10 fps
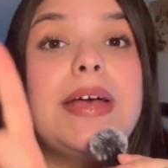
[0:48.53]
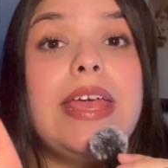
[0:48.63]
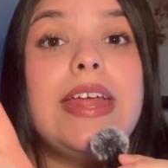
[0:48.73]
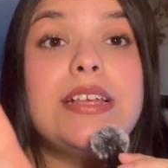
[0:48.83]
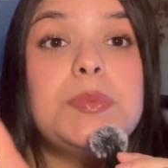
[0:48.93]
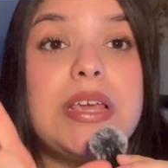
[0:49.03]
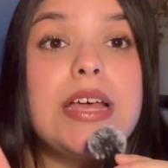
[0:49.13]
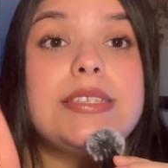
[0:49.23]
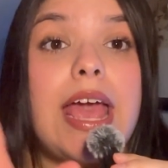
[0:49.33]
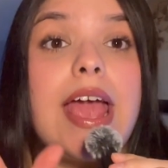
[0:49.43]
but it is
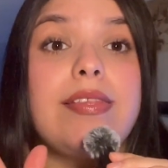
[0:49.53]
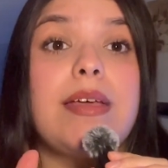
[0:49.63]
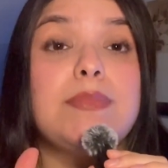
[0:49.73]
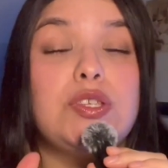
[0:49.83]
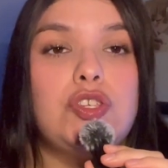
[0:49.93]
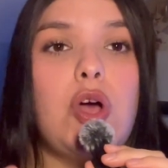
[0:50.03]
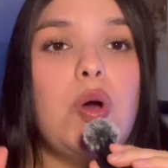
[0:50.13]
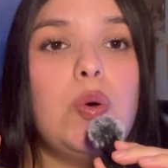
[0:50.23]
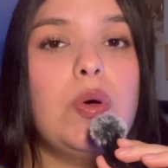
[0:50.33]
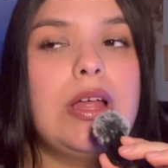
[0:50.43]
because I got them
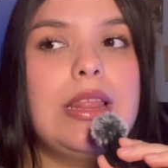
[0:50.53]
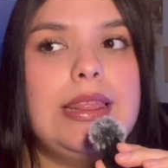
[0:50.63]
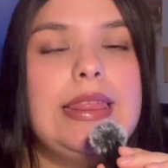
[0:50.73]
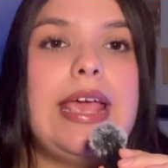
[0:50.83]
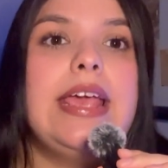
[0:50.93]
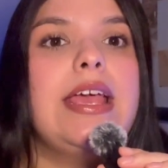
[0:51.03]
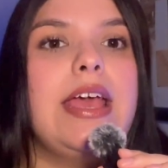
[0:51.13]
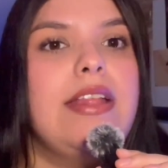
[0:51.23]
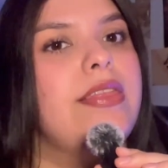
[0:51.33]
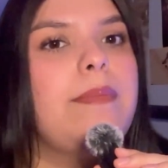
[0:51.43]
so late
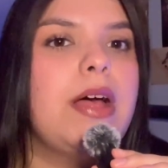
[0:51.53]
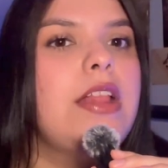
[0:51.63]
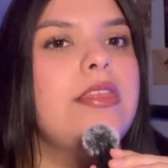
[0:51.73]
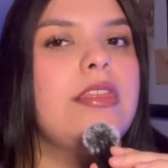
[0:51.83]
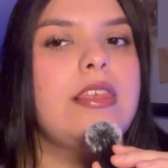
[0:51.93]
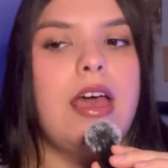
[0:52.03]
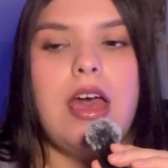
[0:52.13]
in the month.